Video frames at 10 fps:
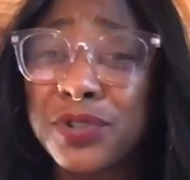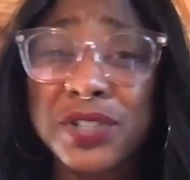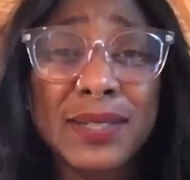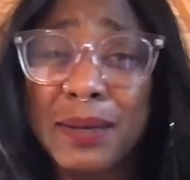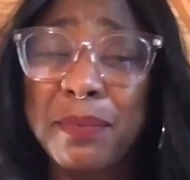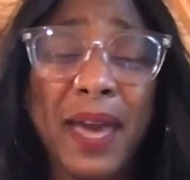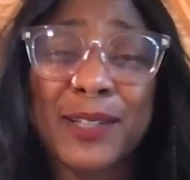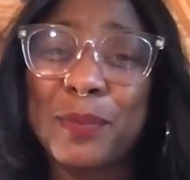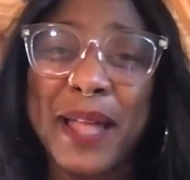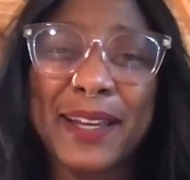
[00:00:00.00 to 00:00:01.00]
just
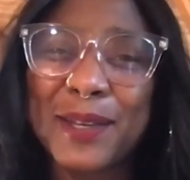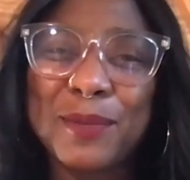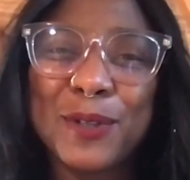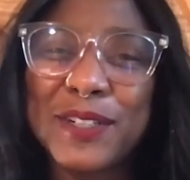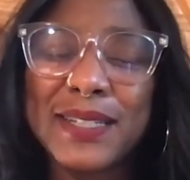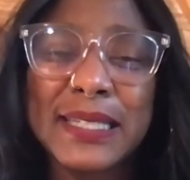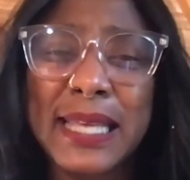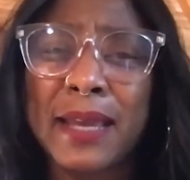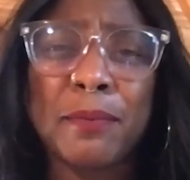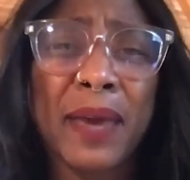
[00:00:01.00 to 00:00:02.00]
impact Black communities,
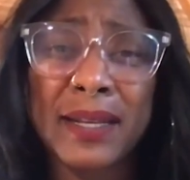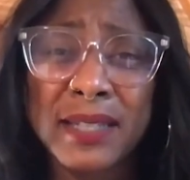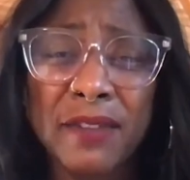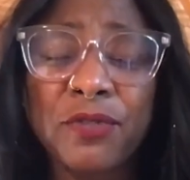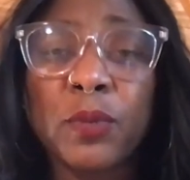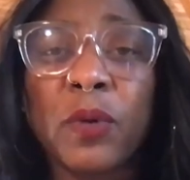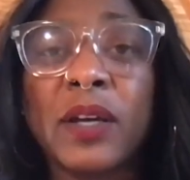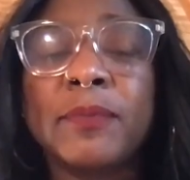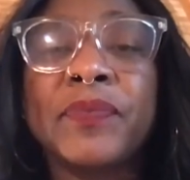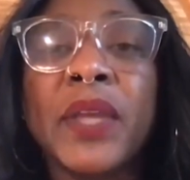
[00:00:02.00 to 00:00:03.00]
they impact
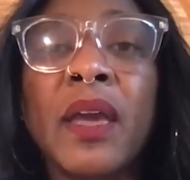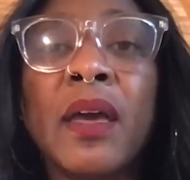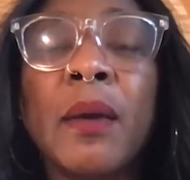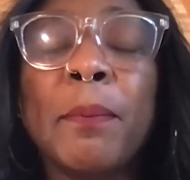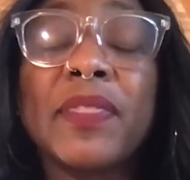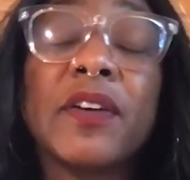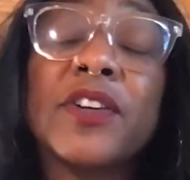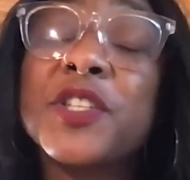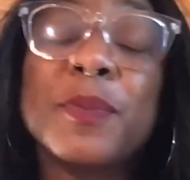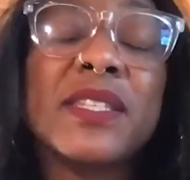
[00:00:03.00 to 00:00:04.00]
everyone but there
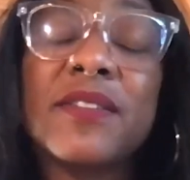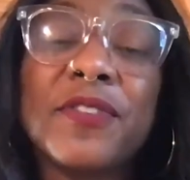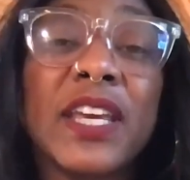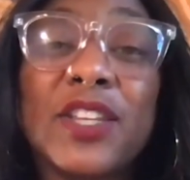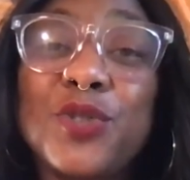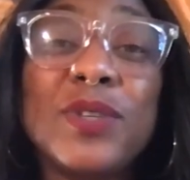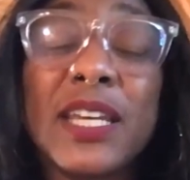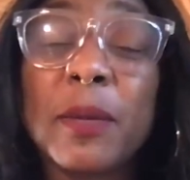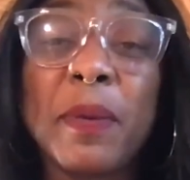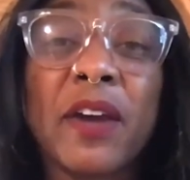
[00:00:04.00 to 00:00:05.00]
are specific and
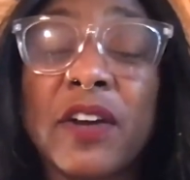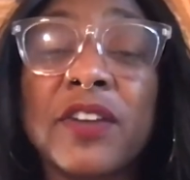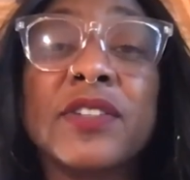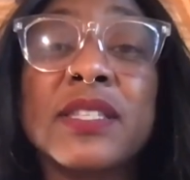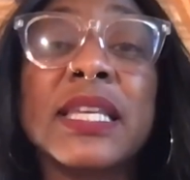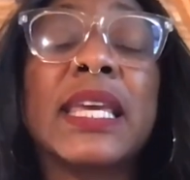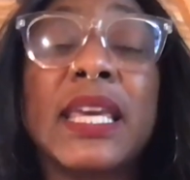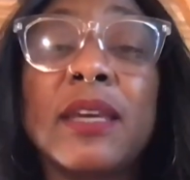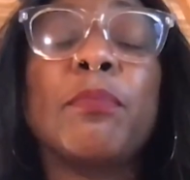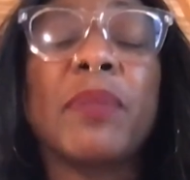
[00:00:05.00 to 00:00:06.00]
unique barriers that
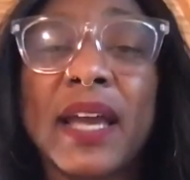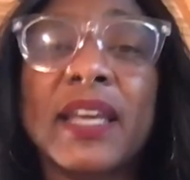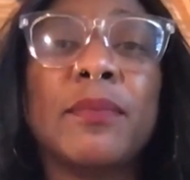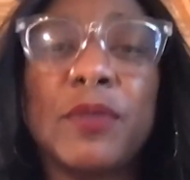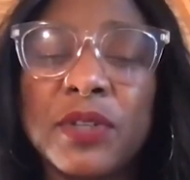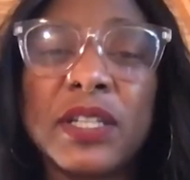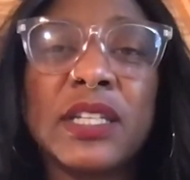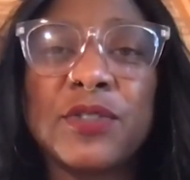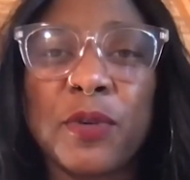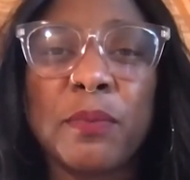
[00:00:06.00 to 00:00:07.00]
keep Black
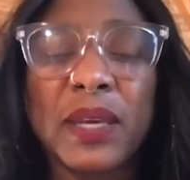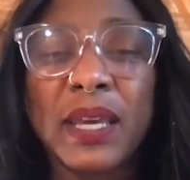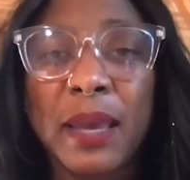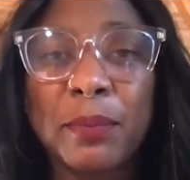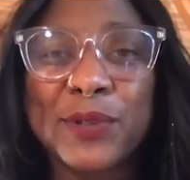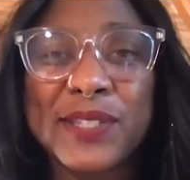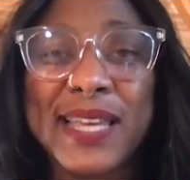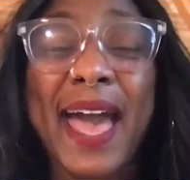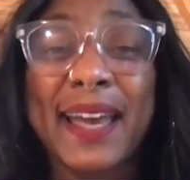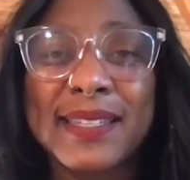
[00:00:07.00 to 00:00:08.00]
communities from being able to
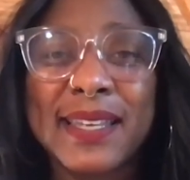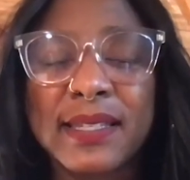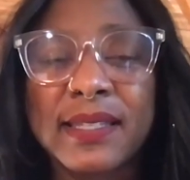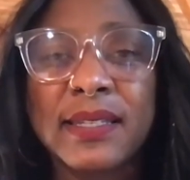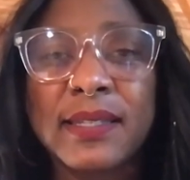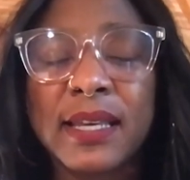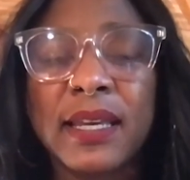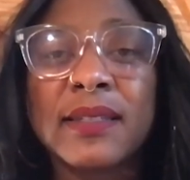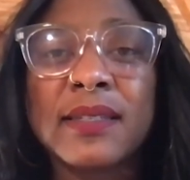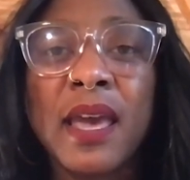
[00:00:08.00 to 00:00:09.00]
access these
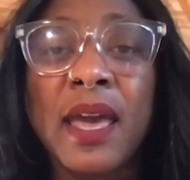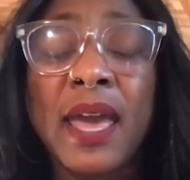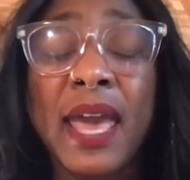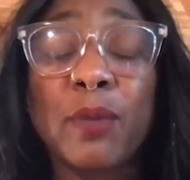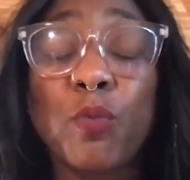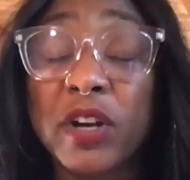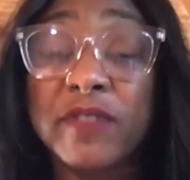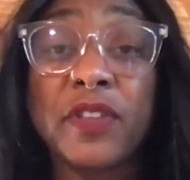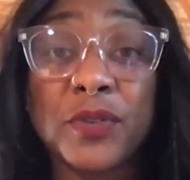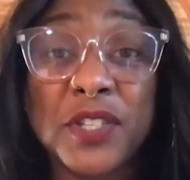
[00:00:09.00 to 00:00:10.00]
things. Right. And one
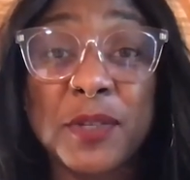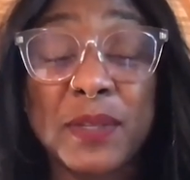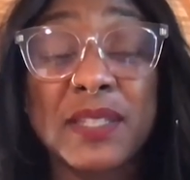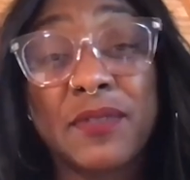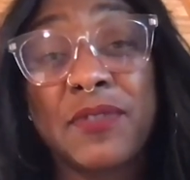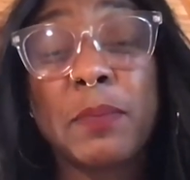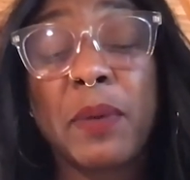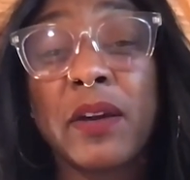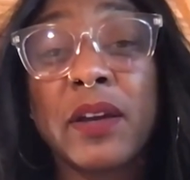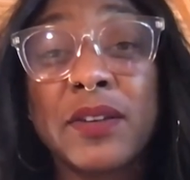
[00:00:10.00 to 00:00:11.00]
of those specific
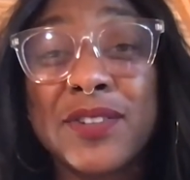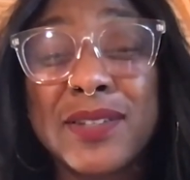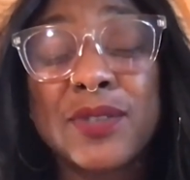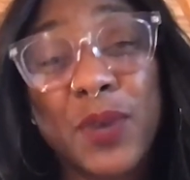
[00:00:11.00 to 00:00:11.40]
barriers is